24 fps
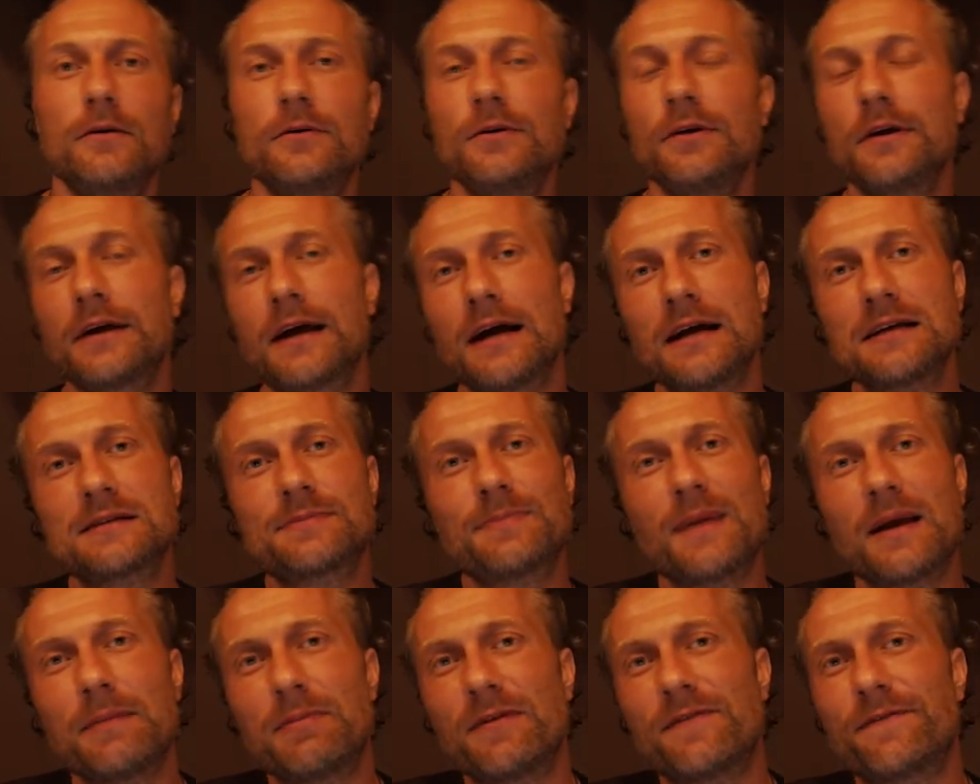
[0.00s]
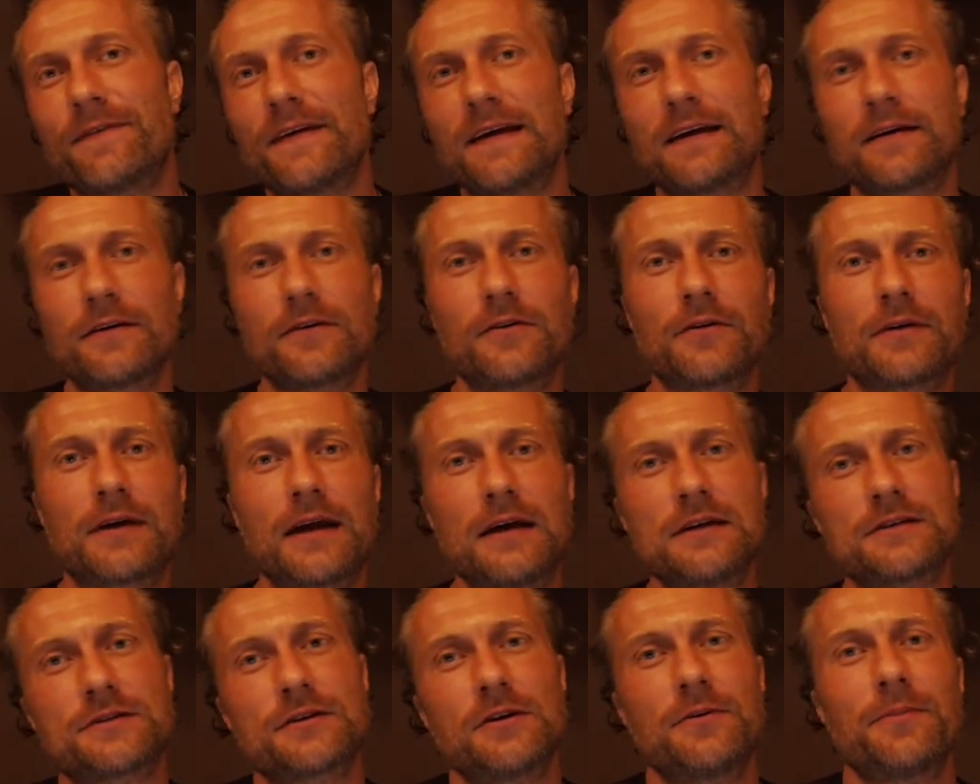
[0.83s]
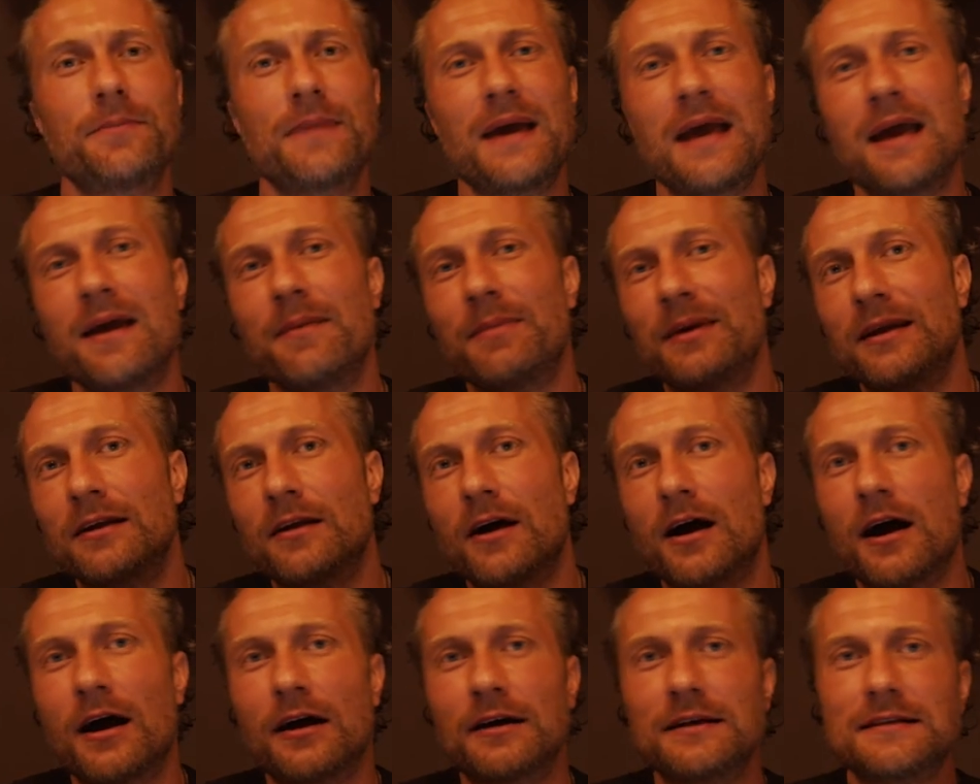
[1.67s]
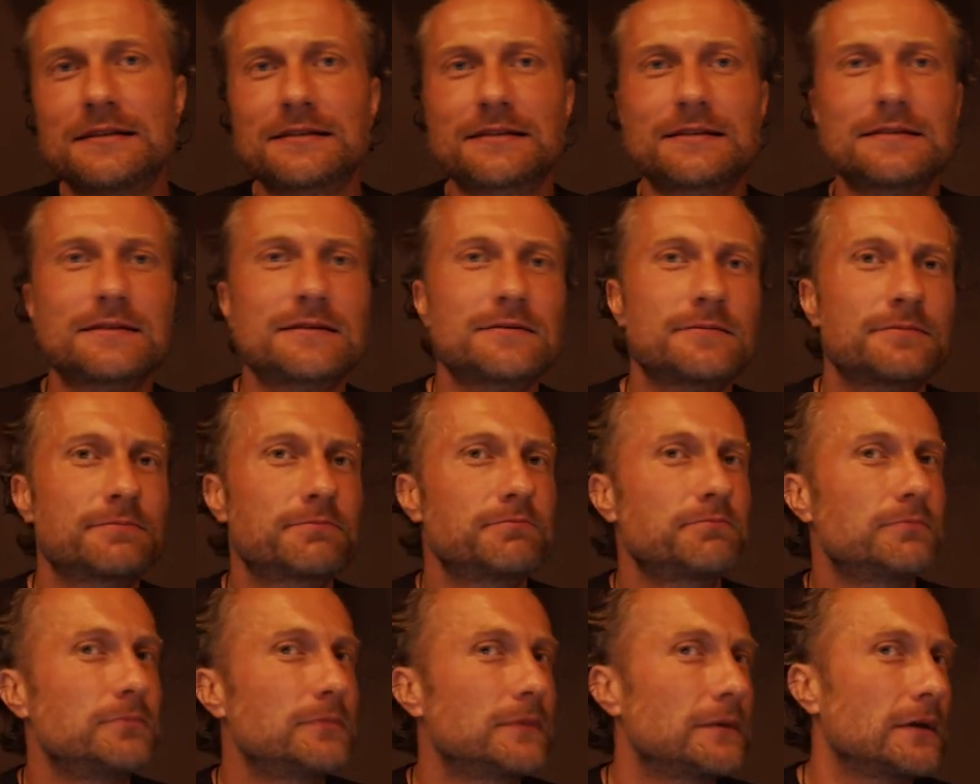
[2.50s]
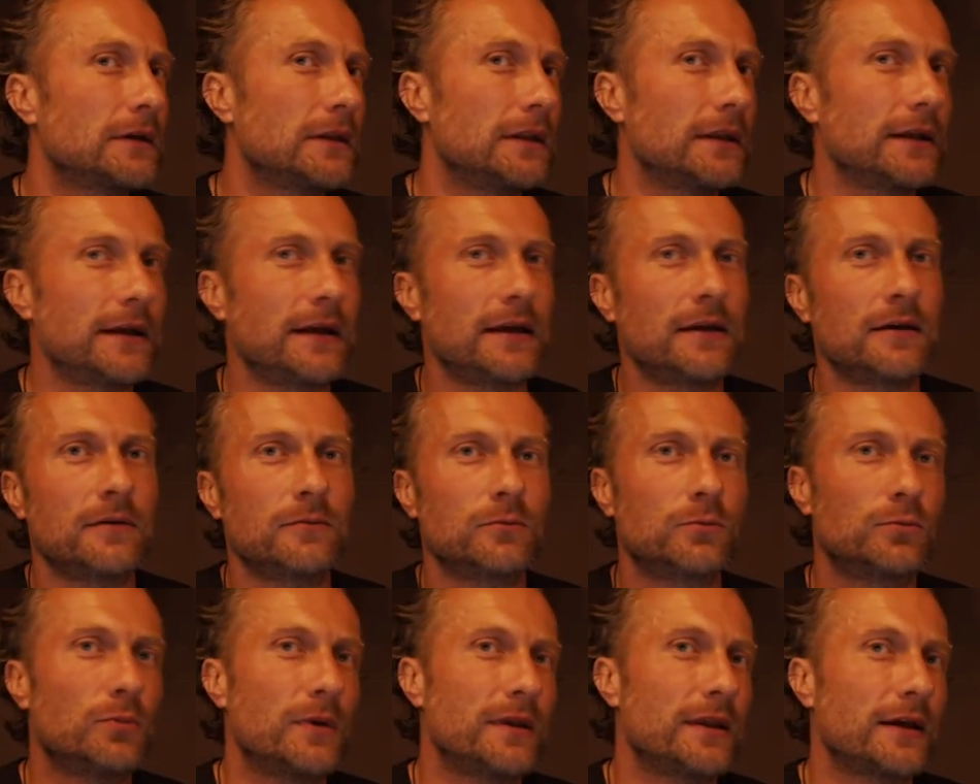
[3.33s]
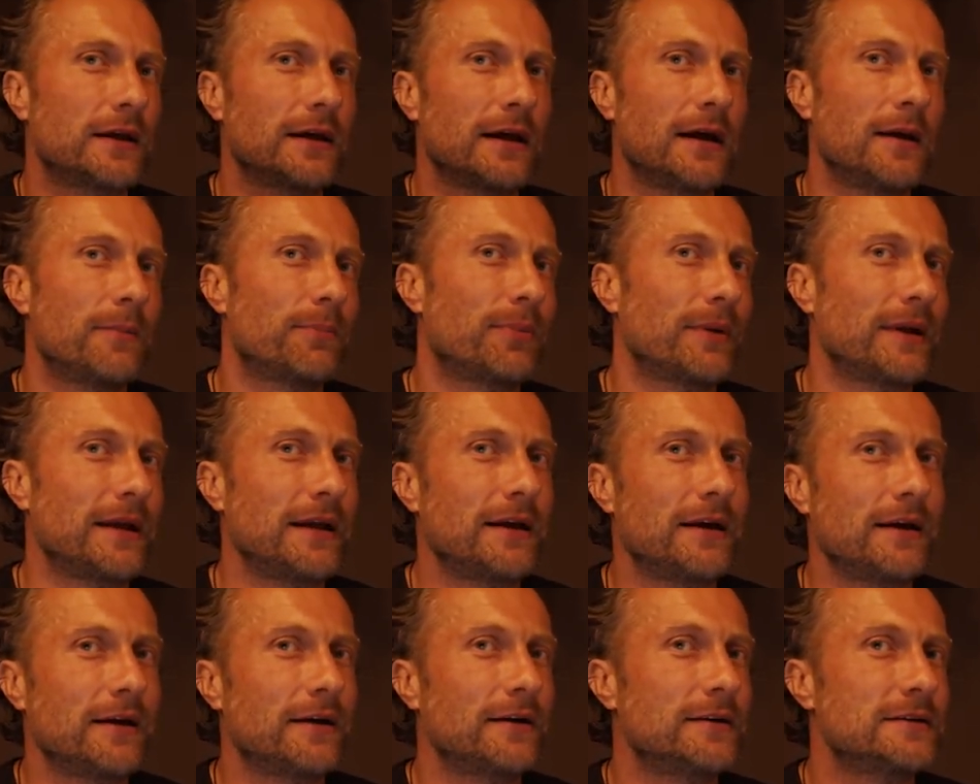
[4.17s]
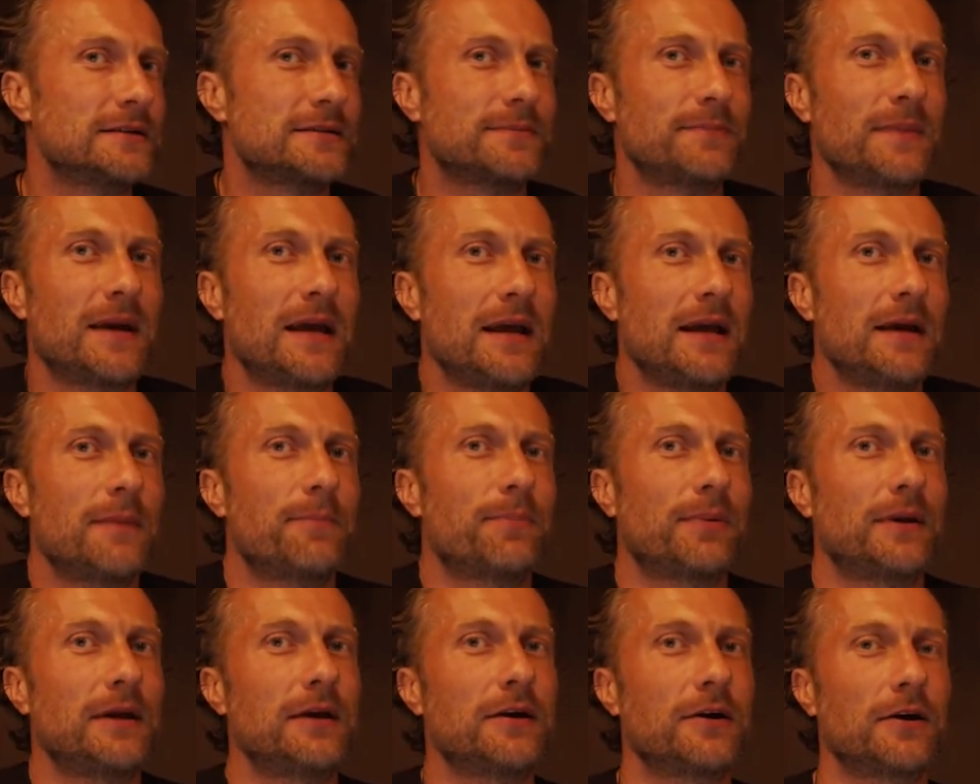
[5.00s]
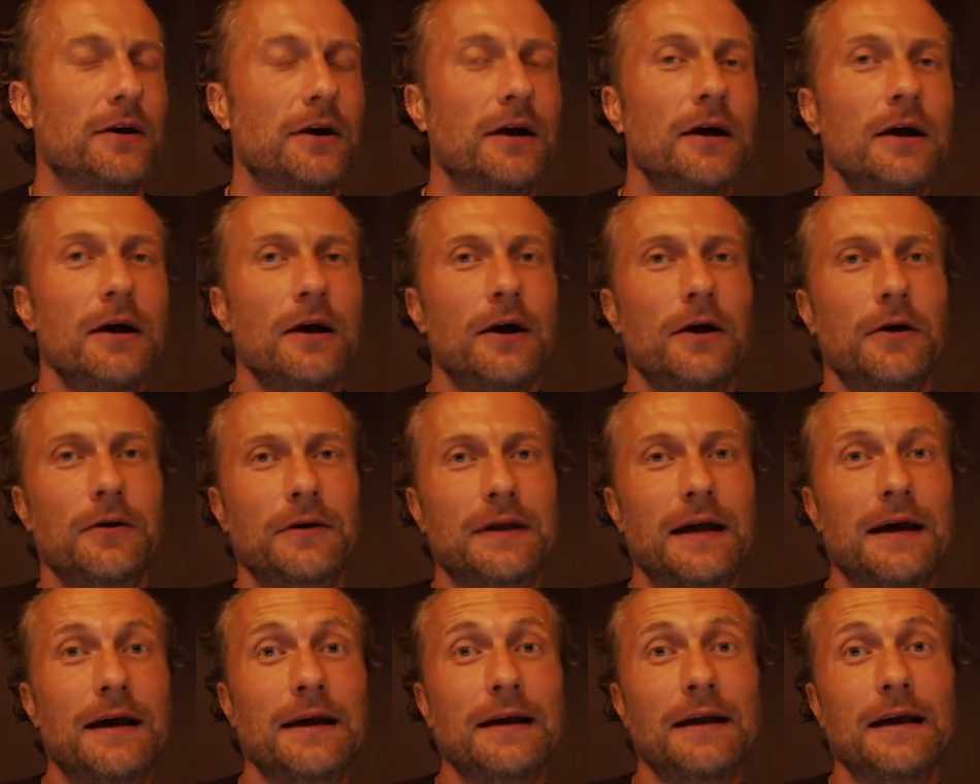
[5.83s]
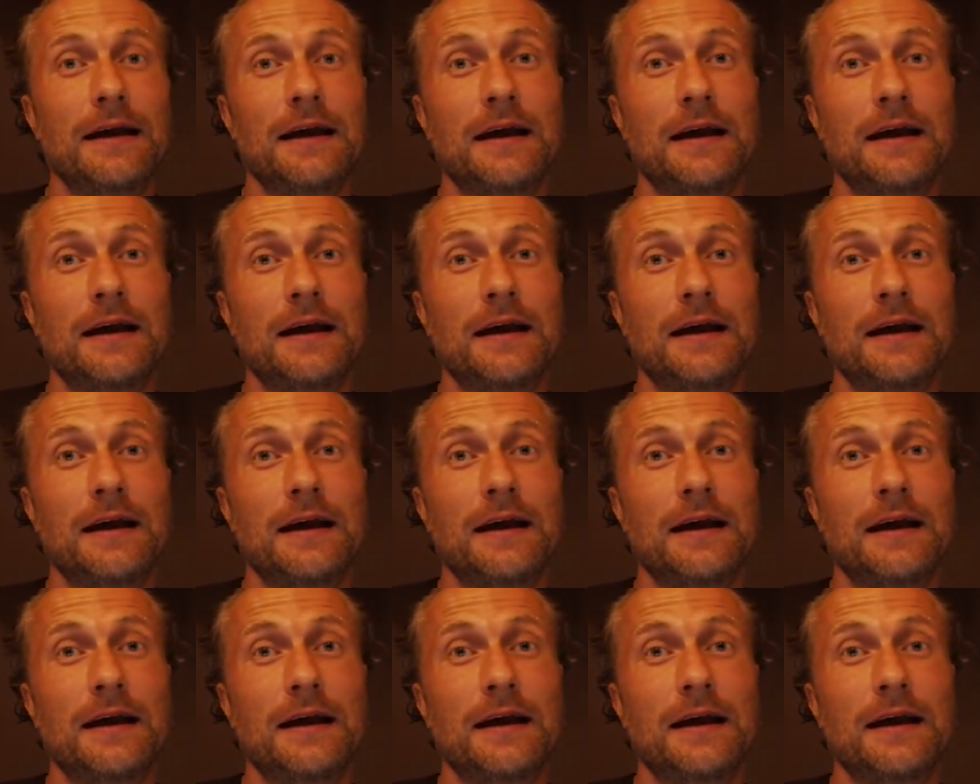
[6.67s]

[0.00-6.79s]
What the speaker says: you guys may be thinking, okay, so maybe not as clean with the company here as may appear, okay?